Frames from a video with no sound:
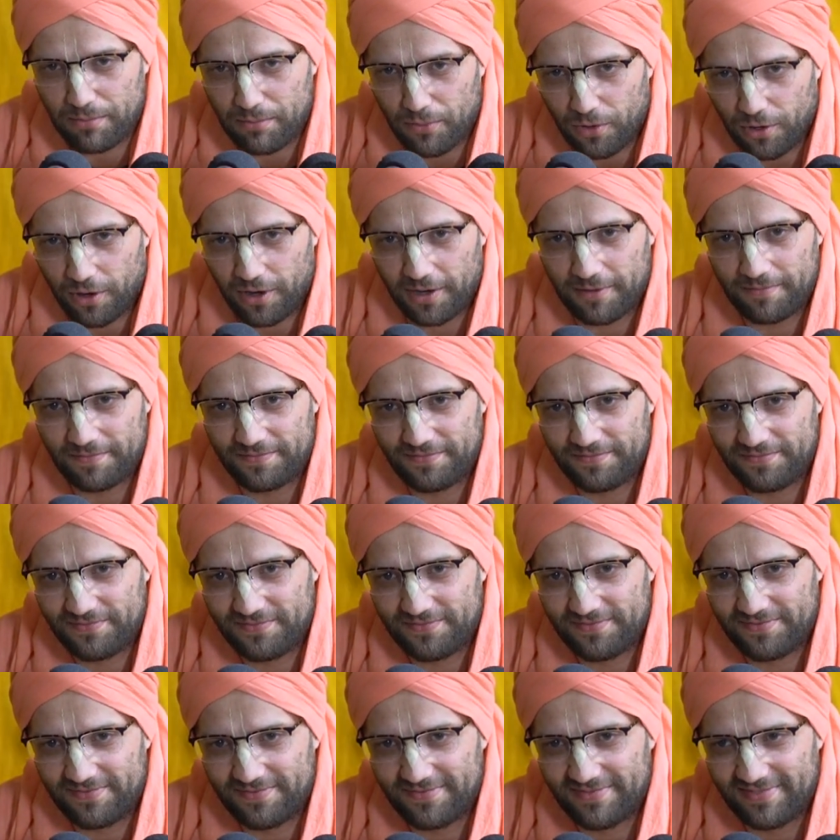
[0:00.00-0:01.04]
more.
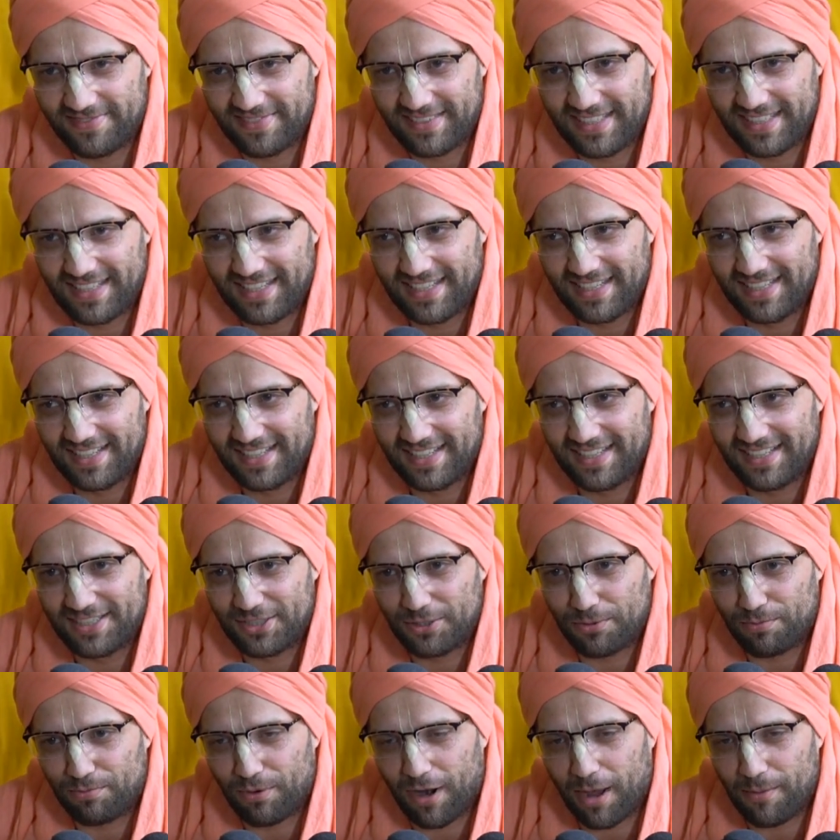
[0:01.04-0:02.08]

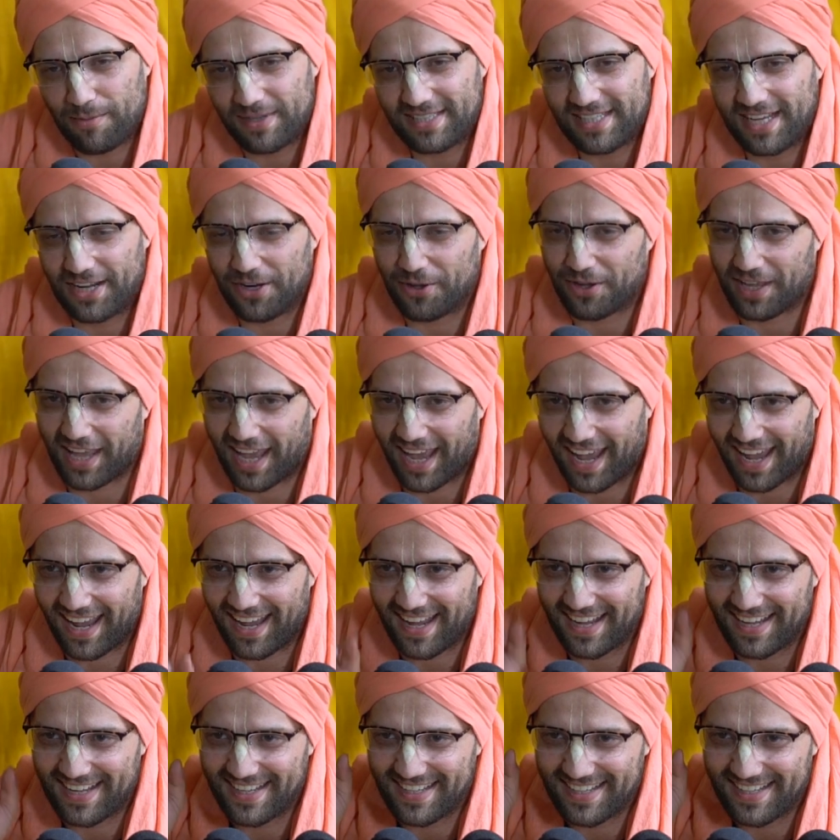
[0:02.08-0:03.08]
So Brahma said, okay,